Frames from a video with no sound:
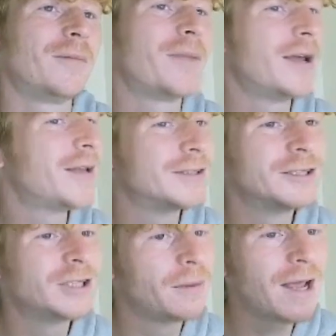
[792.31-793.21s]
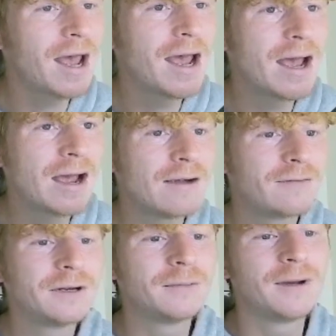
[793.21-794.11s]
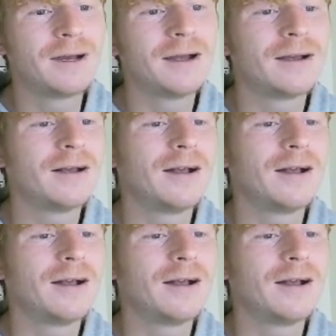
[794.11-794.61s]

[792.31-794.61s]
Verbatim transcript: Blade Dancer is going to be everywhere.